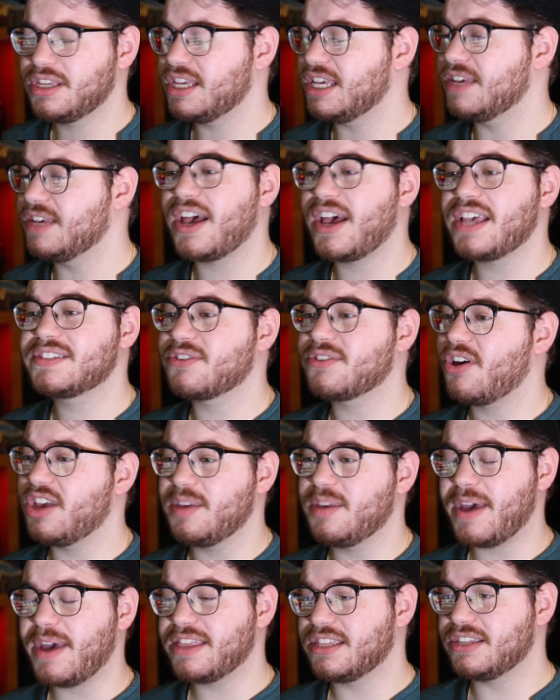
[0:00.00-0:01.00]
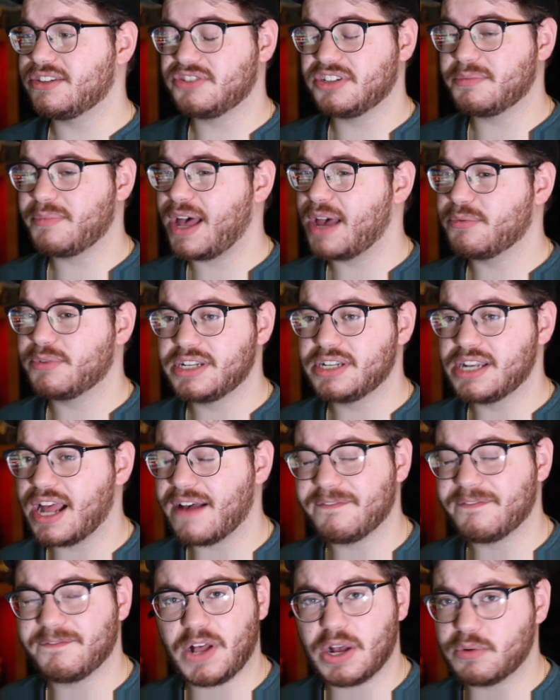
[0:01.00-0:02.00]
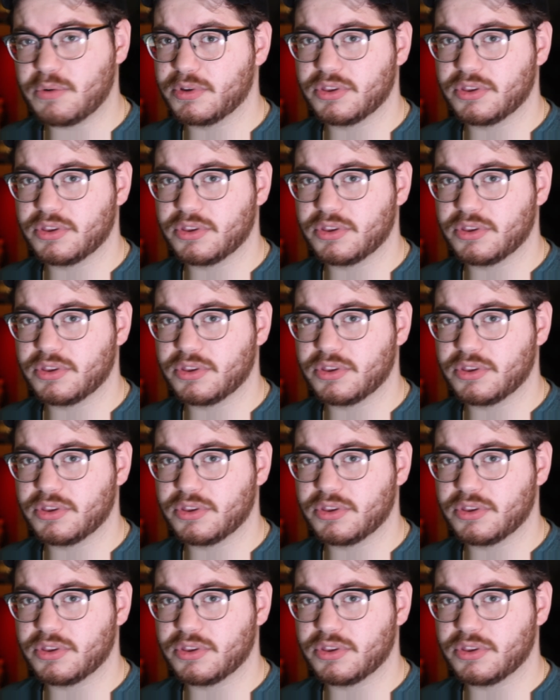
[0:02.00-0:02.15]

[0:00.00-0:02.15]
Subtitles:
If I saw him at the gym, I would not with